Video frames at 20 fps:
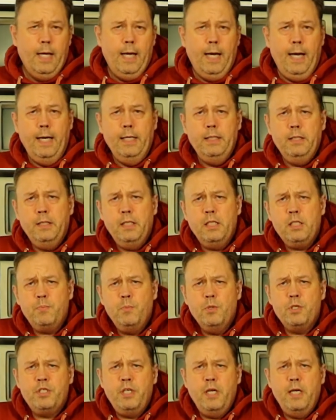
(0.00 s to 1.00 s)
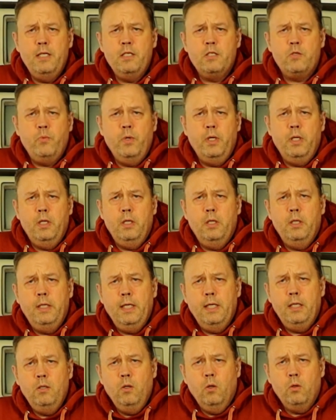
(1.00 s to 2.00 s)
And these machines we
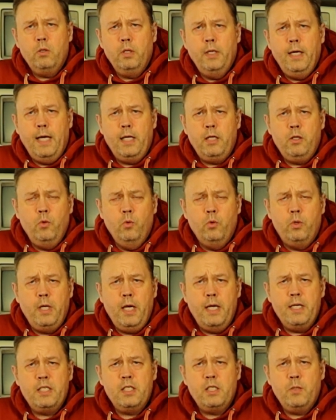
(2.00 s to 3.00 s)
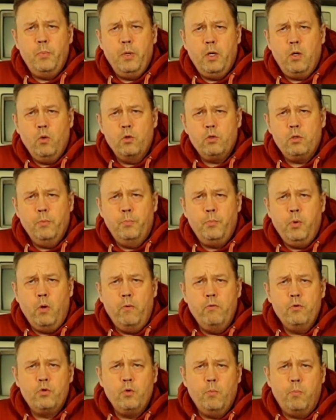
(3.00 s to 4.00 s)
did not get to test because the
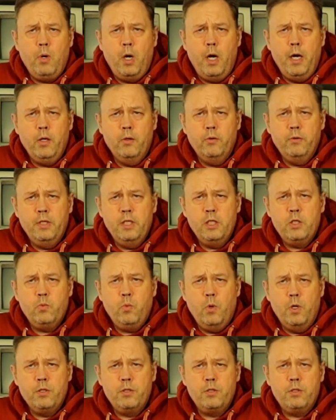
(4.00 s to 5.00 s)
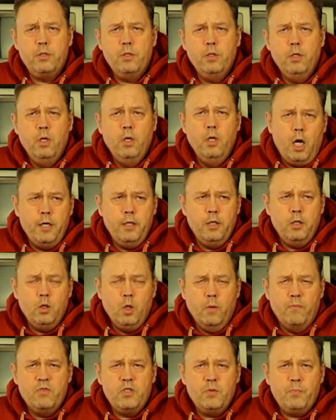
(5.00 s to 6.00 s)
power supply on this was kind
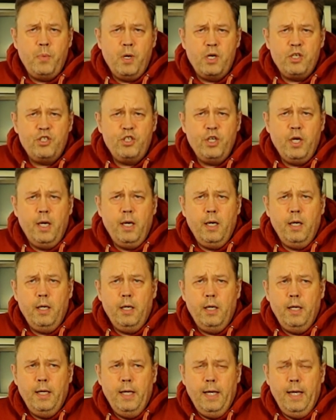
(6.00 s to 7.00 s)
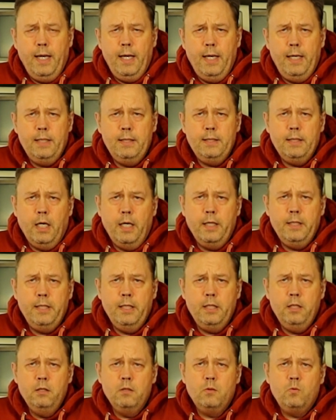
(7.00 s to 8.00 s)
of special, and I
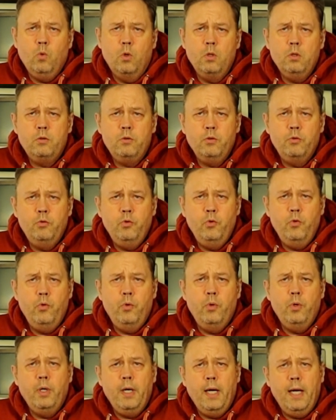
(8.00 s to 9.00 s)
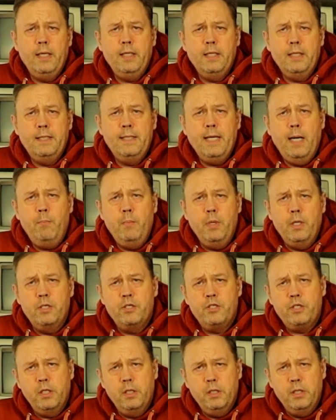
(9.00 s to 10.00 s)
didn't want to do any
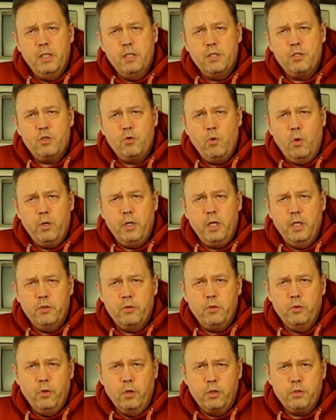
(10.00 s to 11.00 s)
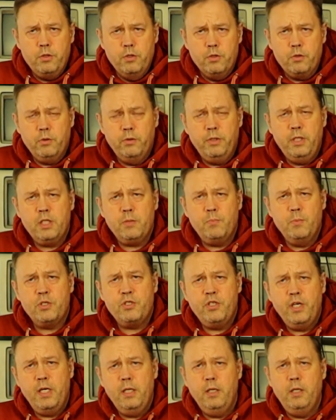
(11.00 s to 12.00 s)
damage in this short introduction. So this
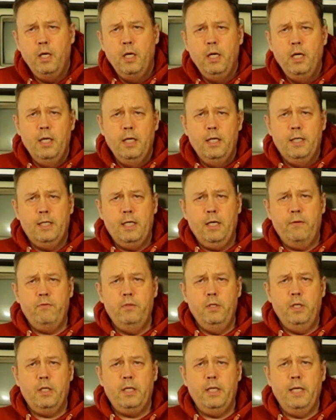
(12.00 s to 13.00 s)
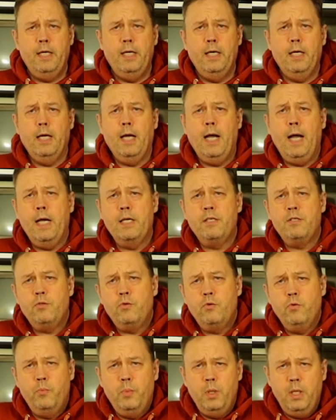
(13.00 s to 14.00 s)
machine definitely has
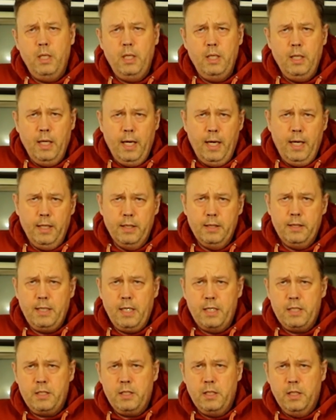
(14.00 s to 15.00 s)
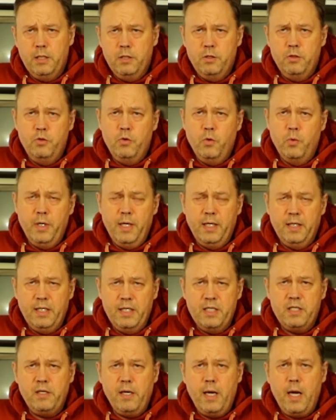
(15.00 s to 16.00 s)
to be tested during
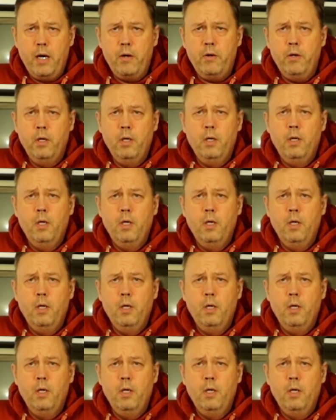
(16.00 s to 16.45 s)
this year.